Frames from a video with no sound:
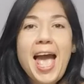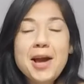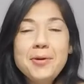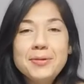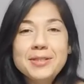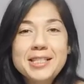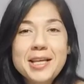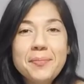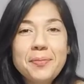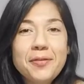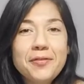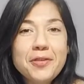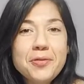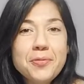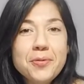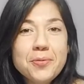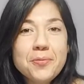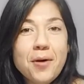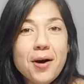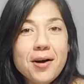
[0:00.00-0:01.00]
Hey, what's up
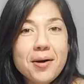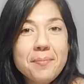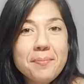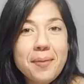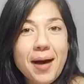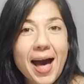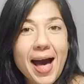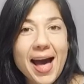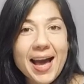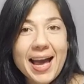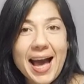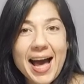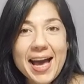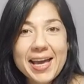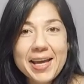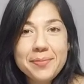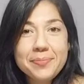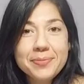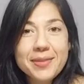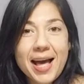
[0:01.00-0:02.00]
everyone? Welcome back. I
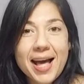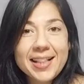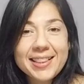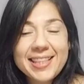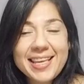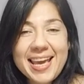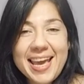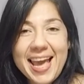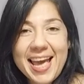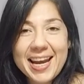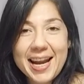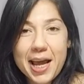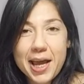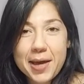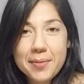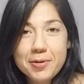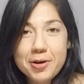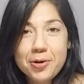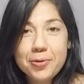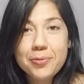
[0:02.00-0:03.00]
am Tati and I
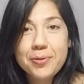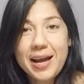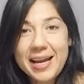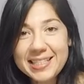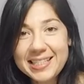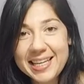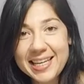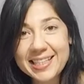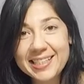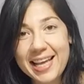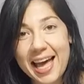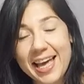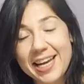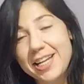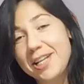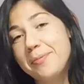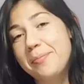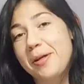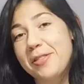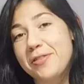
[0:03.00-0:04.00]
am crazy
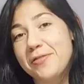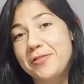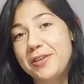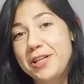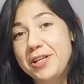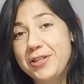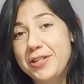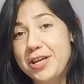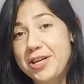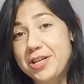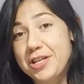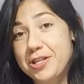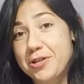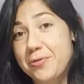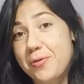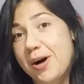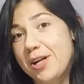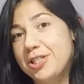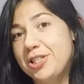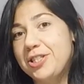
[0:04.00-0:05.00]
excited about the video that you're gonna
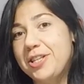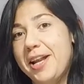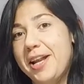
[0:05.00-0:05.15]
watch